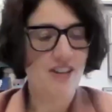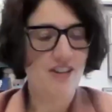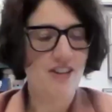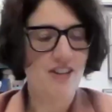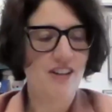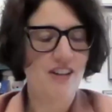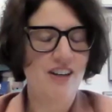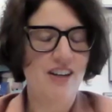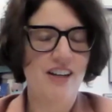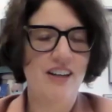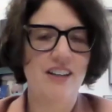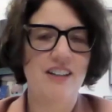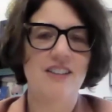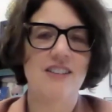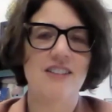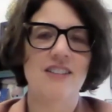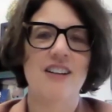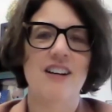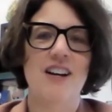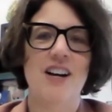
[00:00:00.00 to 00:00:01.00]
and
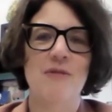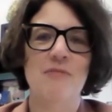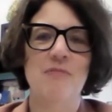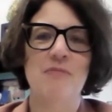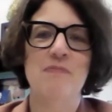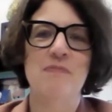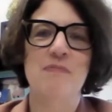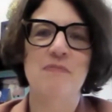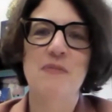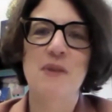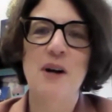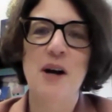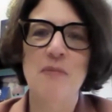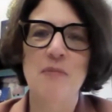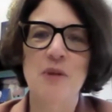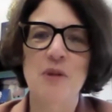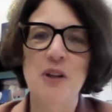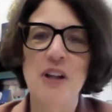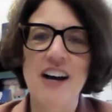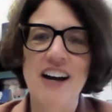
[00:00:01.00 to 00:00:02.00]

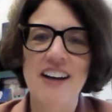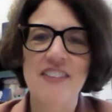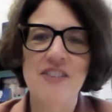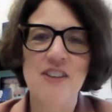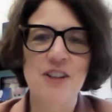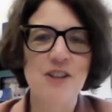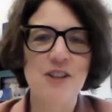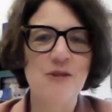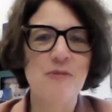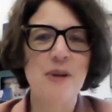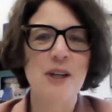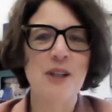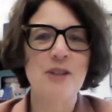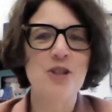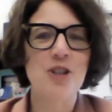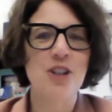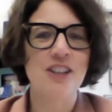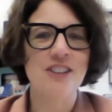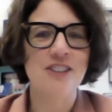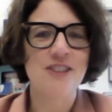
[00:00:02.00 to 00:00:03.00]
I'm glad that you
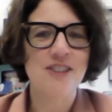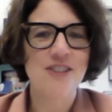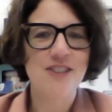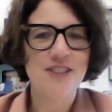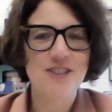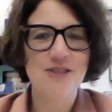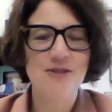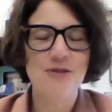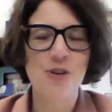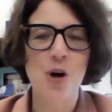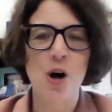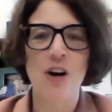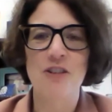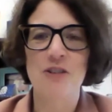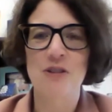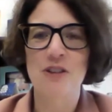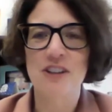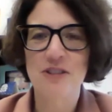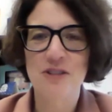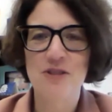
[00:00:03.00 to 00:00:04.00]
mentioned for
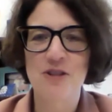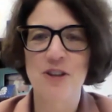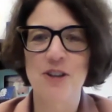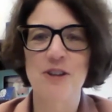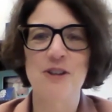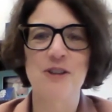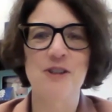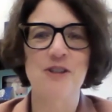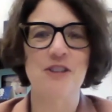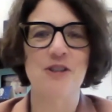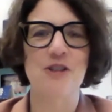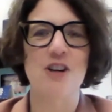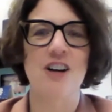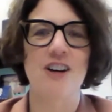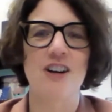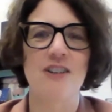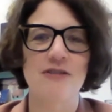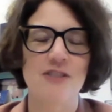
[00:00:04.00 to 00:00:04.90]
our listeners, and